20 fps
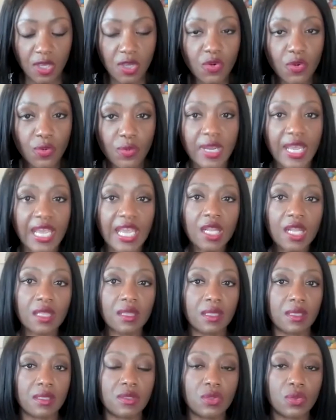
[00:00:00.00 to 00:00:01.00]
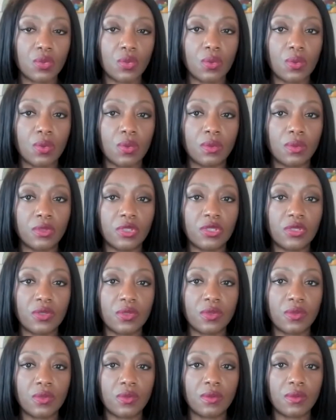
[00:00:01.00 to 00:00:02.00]
created this school
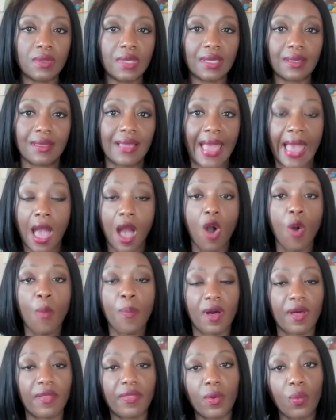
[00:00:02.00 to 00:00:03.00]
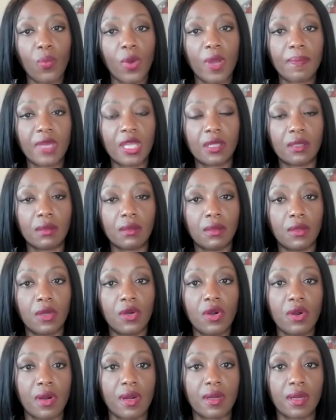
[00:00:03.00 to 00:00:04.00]
to help other women
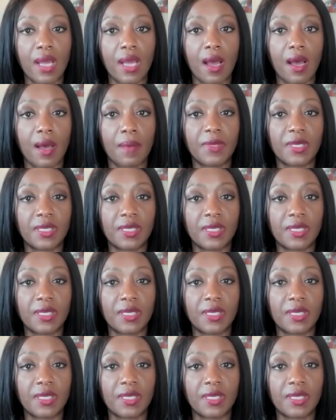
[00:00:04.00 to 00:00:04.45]
learn um,